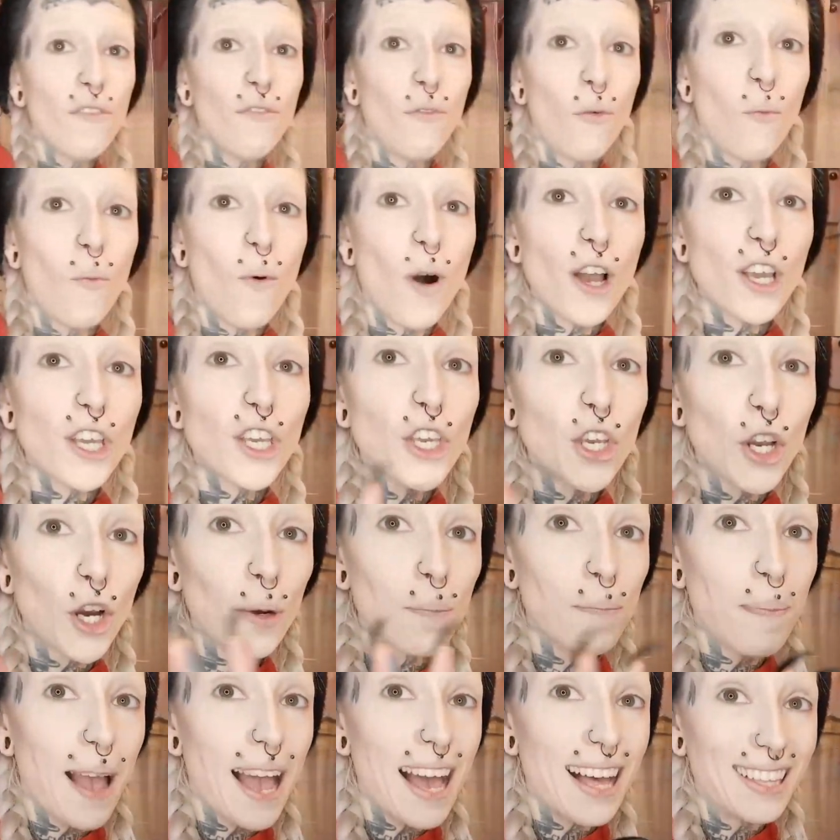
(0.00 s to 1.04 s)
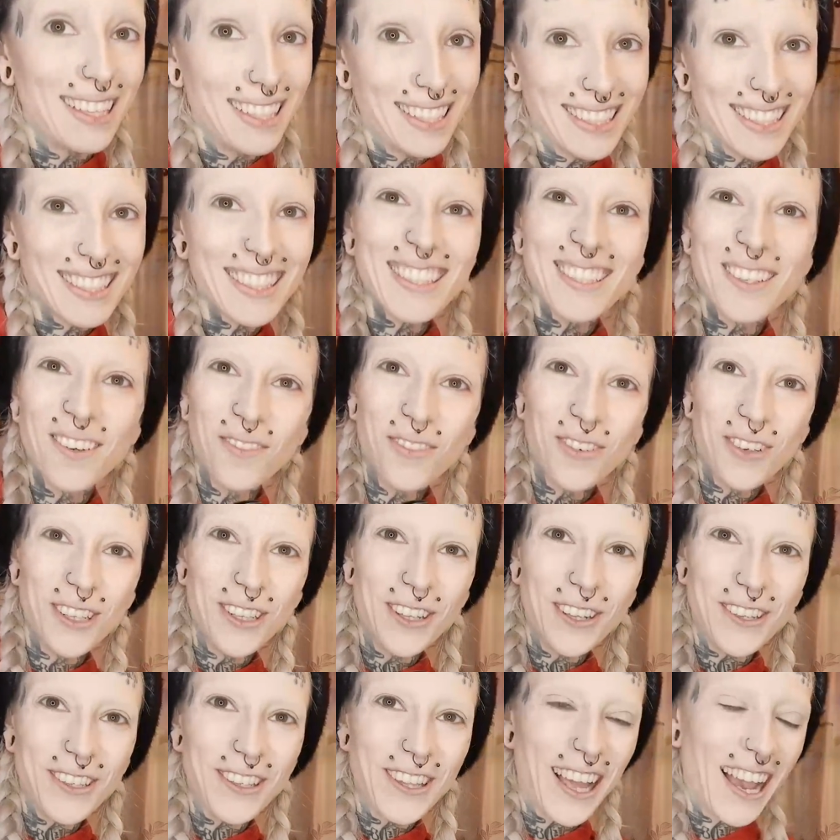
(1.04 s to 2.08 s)
of what your palettes
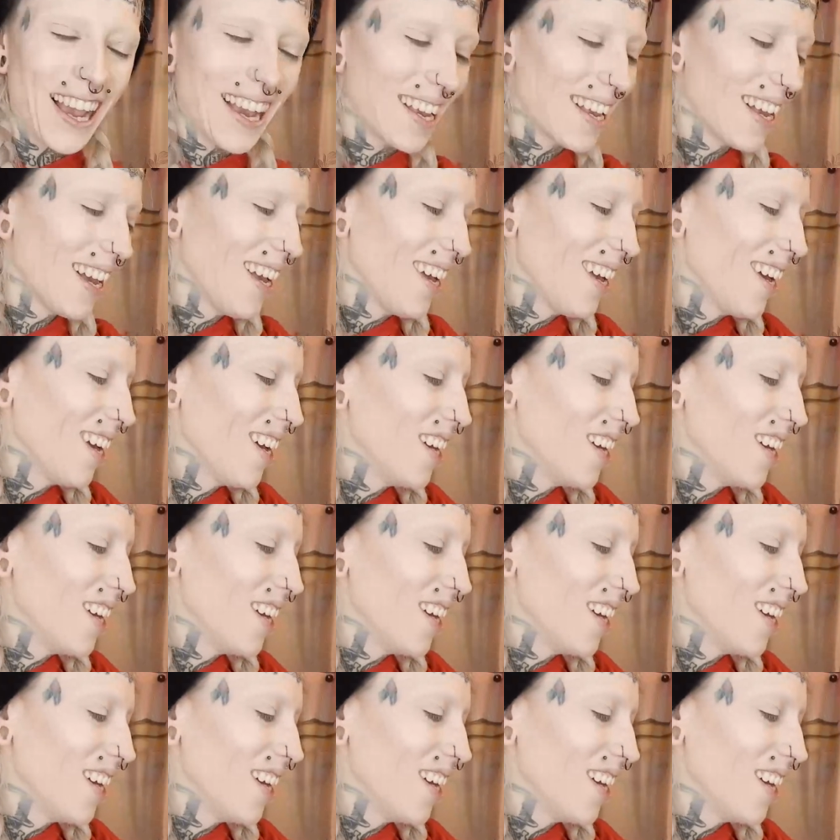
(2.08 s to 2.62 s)
will look like.